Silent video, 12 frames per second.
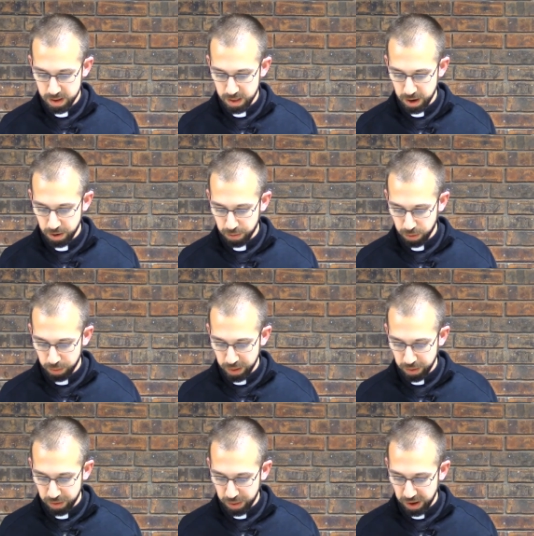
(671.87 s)
Therefore, when
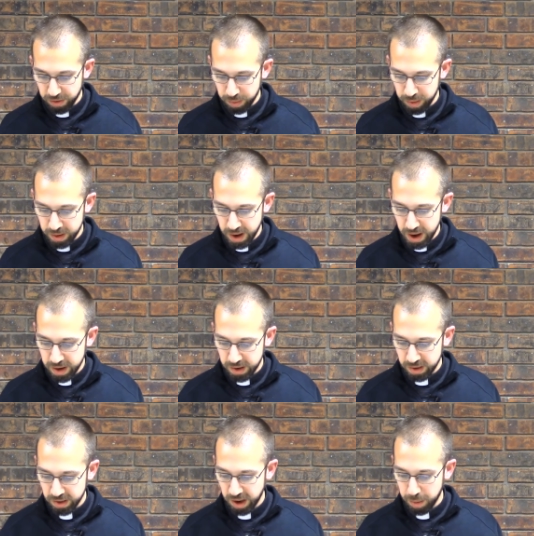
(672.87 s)
he was raised from the dead,
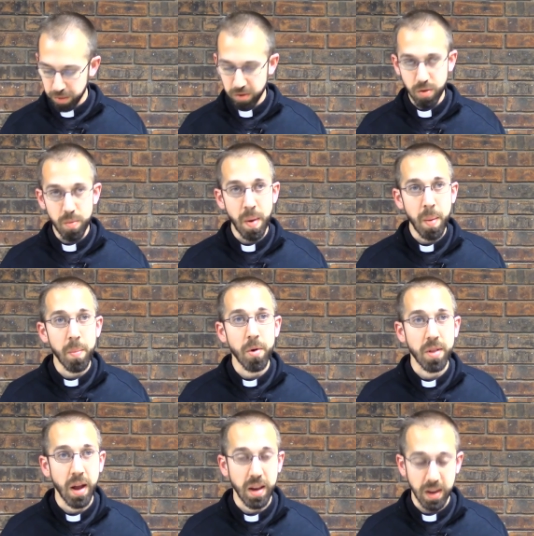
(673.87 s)
his disciples
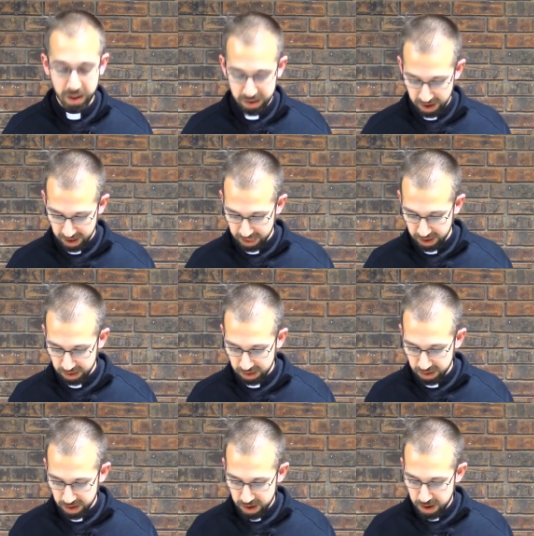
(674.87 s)
remembered that he had said this.